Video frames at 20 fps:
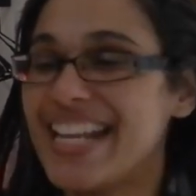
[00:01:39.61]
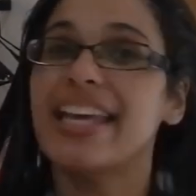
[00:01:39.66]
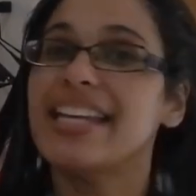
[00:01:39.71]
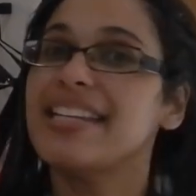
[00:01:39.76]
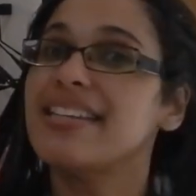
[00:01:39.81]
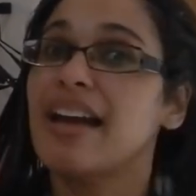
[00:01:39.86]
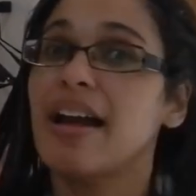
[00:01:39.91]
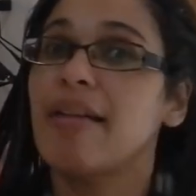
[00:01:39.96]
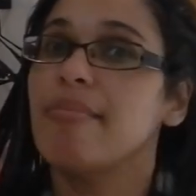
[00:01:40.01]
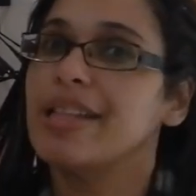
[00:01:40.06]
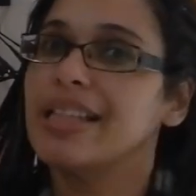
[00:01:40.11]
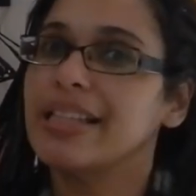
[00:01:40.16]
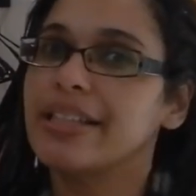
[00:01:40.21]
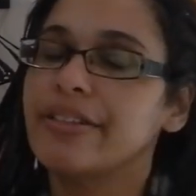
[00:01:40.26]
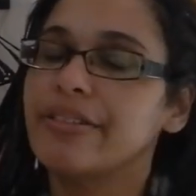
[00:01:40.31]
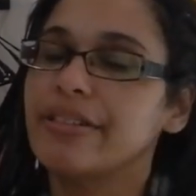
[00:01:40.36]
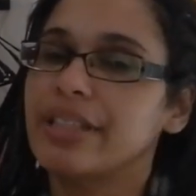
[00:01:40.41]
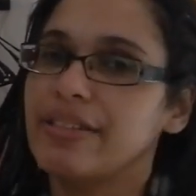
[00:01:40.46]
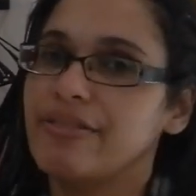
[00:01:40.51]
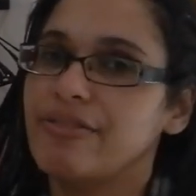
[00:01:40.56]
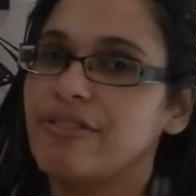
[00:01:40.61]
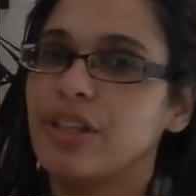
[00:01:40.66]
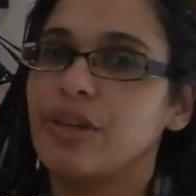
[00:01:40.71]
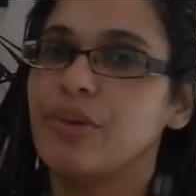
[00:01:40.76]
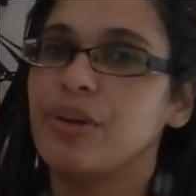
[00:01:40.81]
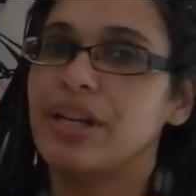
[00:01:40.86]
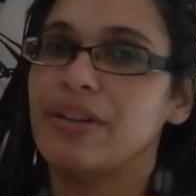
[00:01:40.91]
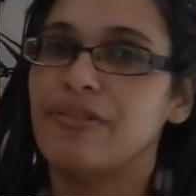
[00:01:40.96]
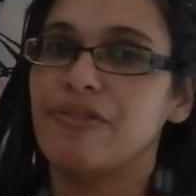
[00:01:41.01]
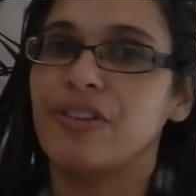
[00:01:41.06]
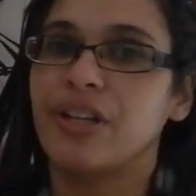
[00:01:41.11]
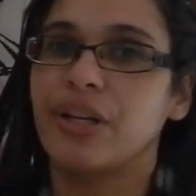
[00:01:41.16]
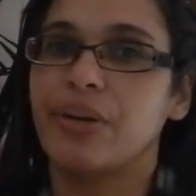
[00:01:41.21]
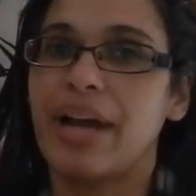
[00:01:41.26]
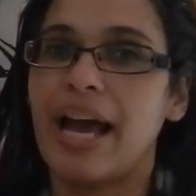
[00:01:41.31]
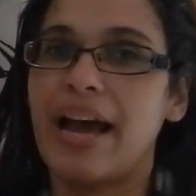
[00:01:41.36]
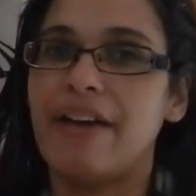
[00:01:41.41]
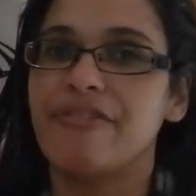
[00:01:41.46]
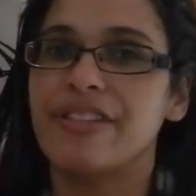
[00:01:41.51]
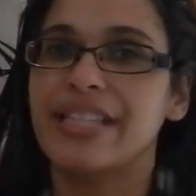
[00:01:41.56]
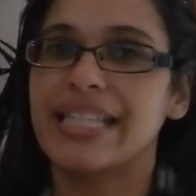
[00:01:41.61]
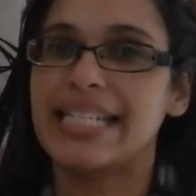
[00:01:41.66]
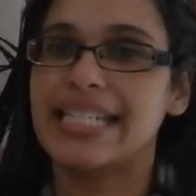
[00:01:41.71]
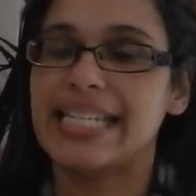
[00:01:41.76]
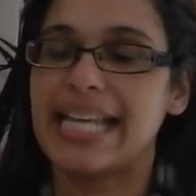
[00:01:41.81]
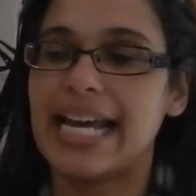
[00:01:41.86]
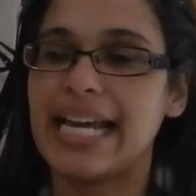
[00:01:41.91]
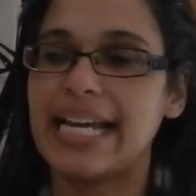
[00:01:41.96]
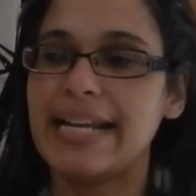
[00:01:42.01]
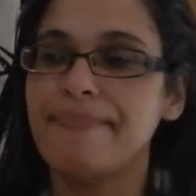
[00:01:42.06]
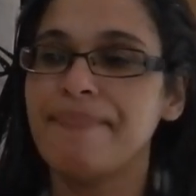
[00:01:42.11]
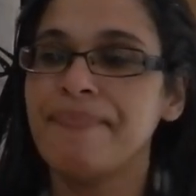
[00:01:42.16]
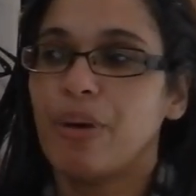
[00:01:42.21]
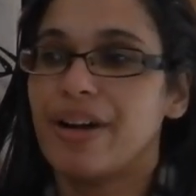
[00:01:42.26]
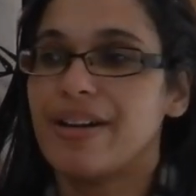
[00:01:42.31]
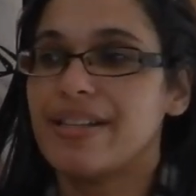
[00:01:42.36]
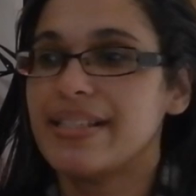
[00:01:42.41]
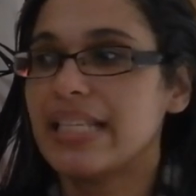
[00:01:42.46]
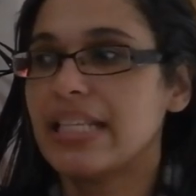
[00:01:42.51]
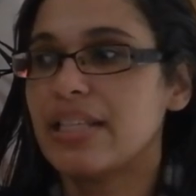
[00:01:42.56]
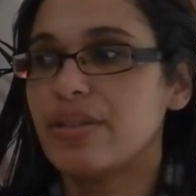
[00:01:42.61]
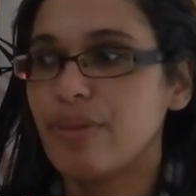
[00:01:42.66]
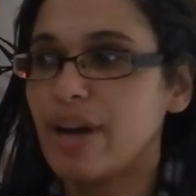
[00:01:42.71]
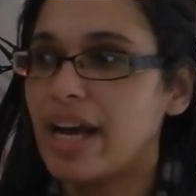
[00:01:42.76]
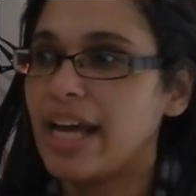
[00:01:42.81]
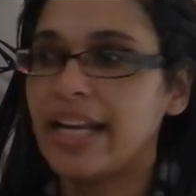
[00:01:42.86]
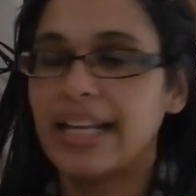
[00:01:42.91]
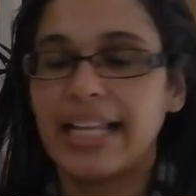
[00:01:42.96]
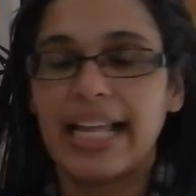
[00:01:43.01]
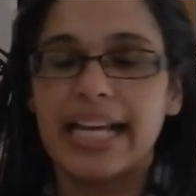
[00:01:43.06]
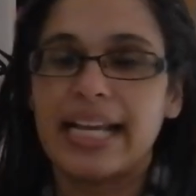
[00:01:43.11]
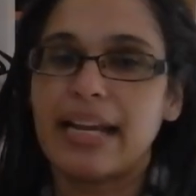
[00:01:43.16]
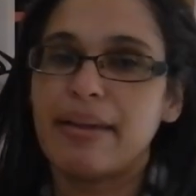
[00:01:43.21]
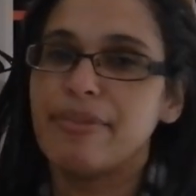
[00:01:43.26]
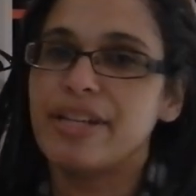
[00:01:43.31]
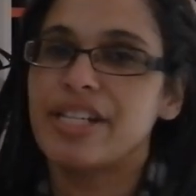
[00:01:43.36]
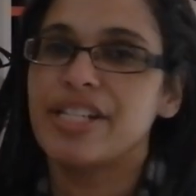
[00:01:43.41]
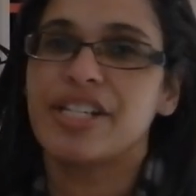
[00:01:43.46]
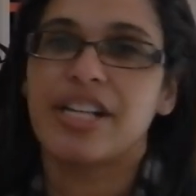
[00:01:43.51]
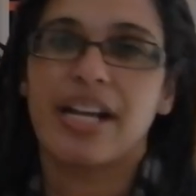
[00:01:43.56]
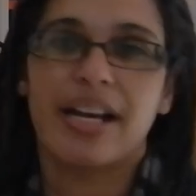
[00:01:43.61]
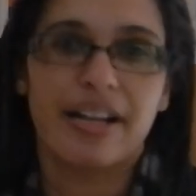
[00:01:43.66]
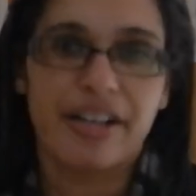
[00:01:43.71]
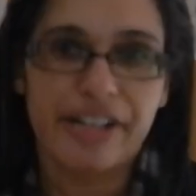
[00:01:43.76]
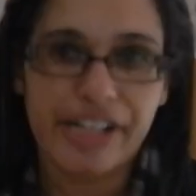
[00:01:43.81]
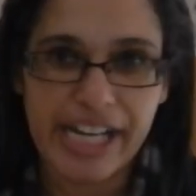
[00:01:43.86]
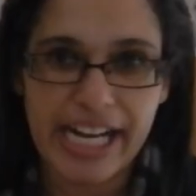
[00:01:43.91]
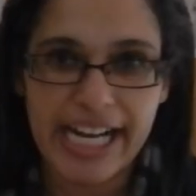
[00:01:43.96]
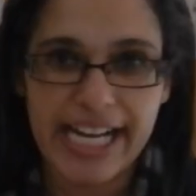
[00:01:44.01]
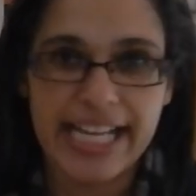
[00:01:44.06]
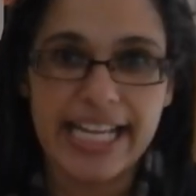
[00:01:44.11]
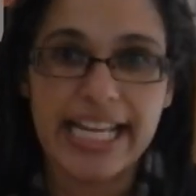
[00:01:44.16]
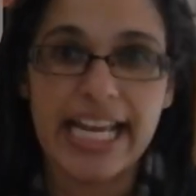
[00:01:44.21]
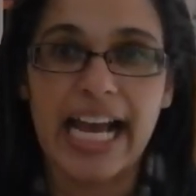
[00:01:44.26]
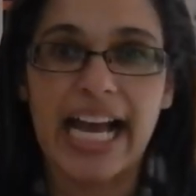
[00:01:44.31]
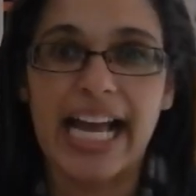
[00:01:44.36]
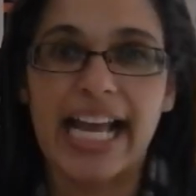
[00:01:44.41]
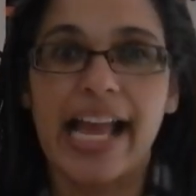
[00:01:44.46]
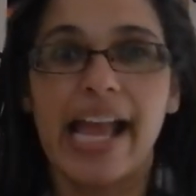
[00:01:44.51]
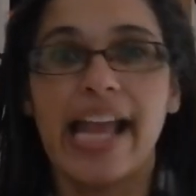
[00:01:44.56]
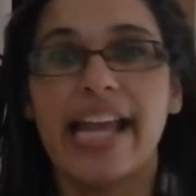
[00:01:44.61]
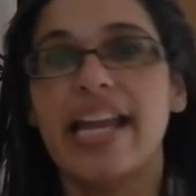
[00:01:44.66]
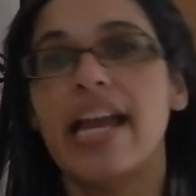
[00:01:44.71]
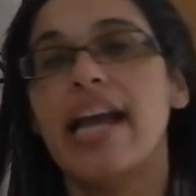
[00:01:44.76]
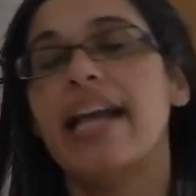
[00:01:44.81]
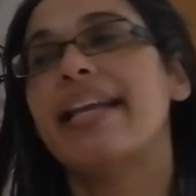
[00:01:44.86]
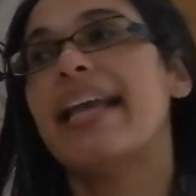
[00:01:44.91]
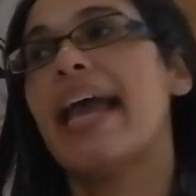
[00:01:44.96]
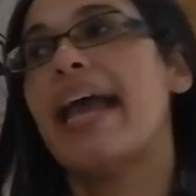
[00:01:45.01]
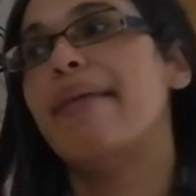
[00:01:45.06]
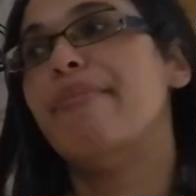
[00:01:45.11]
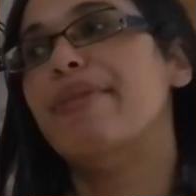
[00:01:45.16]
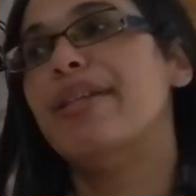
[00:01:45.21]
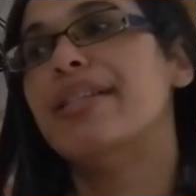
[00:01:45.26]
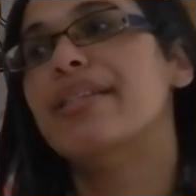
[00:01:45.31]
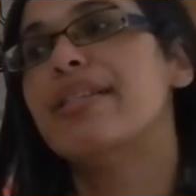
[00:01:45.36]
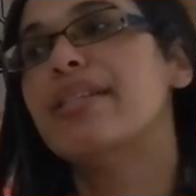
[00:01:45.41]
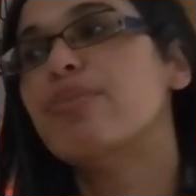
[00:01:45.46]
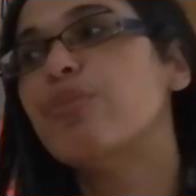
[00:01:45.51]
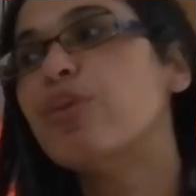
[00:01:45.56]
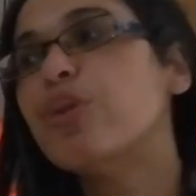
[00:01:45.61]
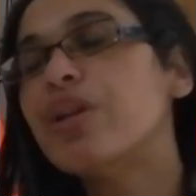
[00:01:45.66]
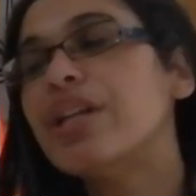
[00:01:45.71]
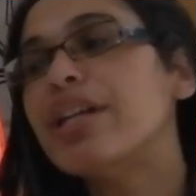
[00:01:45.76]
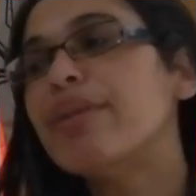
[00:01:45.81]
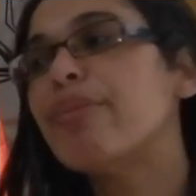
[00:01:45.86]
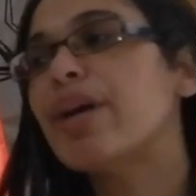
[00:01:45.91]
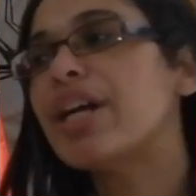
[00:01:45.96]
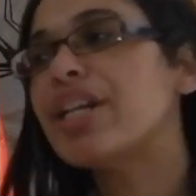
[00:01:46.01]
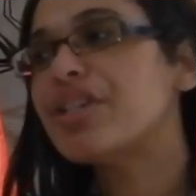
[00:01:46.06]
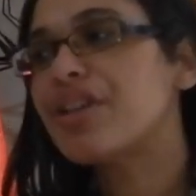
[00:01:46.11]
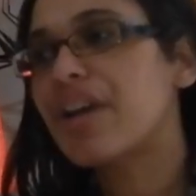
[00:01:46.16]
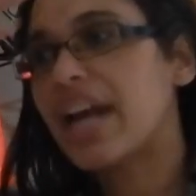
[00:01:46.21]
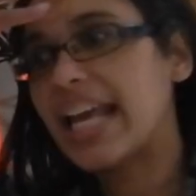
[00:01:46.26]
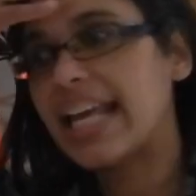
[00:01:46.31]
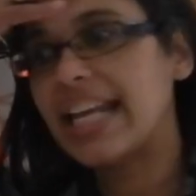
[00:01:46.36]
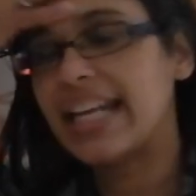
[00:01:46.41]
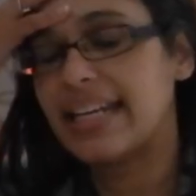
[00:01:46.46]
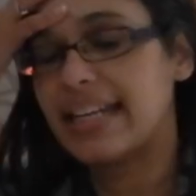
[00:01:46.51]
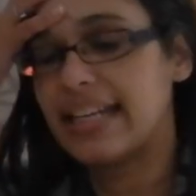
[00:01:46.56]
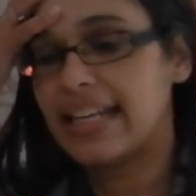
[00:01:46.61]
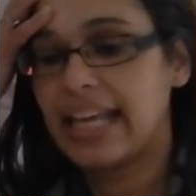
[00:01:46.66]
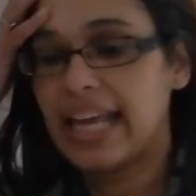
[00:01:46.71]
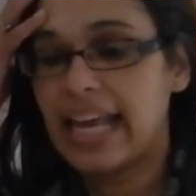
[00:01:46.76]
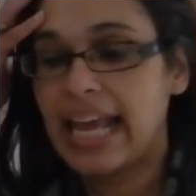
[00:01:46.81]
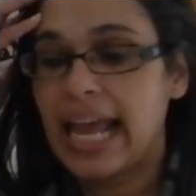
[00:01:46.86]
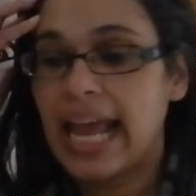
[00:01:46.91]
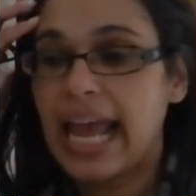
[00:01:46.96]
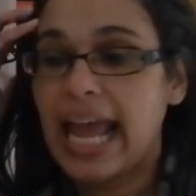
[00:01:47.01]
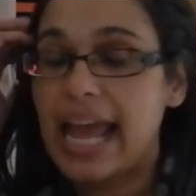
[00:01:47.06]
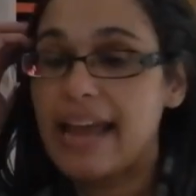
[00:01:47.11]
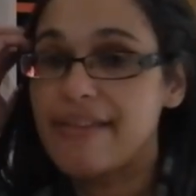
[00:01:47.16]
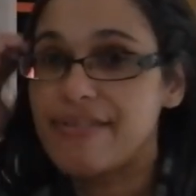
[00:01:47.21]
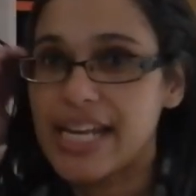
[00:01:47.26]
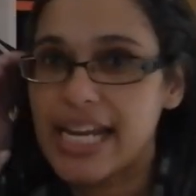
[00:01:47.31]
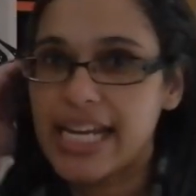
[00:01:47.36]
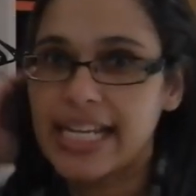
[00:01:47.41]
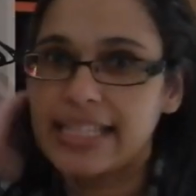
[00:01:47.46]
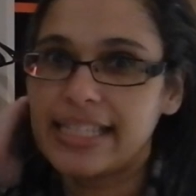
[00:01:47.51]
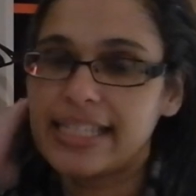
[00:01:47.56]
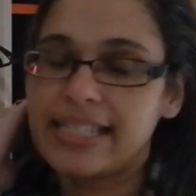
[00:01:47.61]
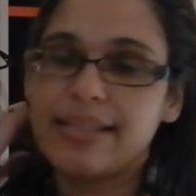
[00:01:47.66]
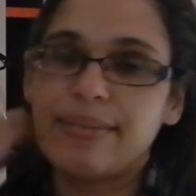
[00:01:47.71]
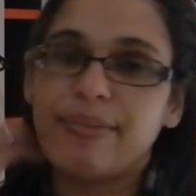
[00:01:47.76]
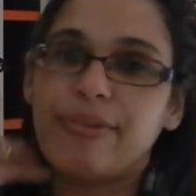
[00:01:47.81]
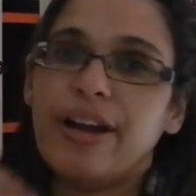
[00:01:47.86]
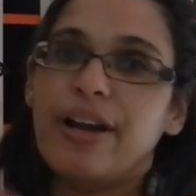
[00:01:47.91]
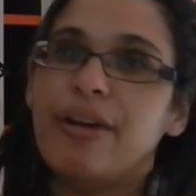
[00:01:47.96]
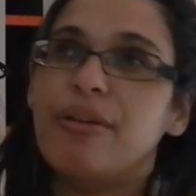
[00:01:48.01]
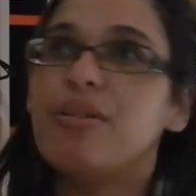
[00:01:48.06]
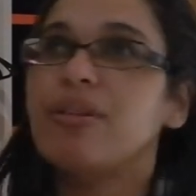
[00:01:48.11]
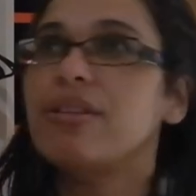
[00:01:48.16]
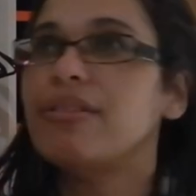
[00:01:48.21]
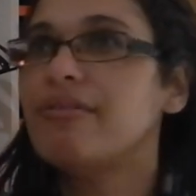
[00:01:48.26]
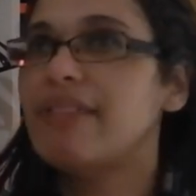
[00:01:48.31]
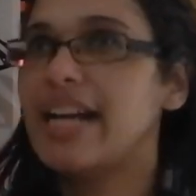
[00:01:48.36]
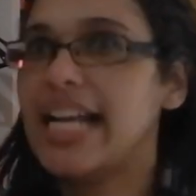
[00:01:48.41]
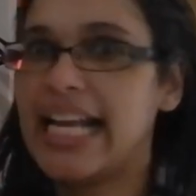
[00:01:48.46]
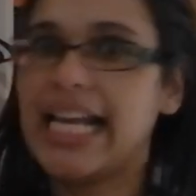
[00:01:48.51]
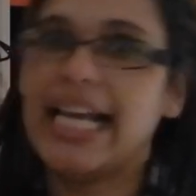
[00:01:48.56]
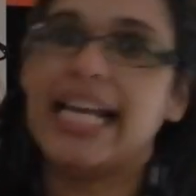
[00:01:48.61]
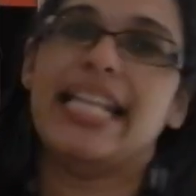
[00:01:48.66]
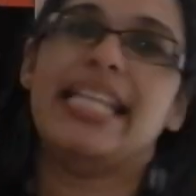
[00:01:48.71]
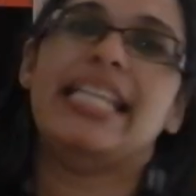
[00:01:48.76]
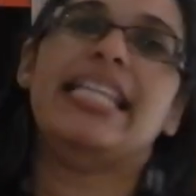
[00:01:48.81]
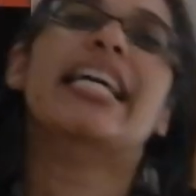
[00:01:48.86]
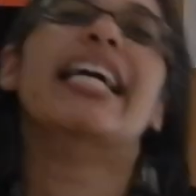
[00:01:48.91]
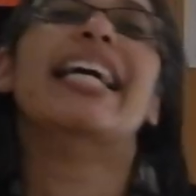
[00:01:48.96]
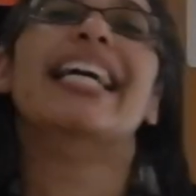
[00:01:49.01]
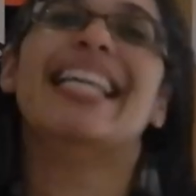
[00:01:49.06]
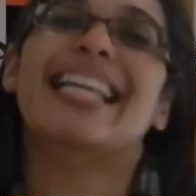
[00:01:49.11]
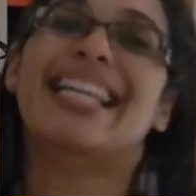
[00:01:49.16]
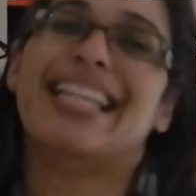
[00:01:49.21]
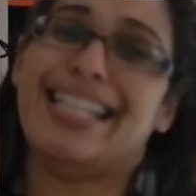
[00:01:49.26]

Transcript: That time I literally flew in and flew out for the day, whereas this one, like, I'm in Shanghai. I came in this morning by train and have taken the subway all the way out here.